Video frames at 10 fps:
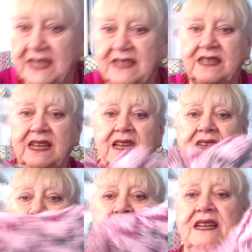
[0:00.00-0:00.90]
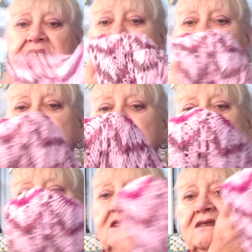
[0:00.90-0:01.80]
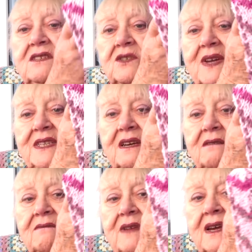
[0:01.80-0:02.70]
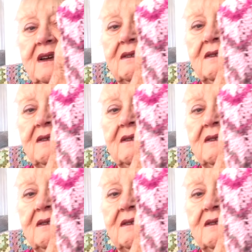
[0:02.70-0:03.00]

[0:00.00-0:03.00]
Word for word: did the knitted sweater, yeah.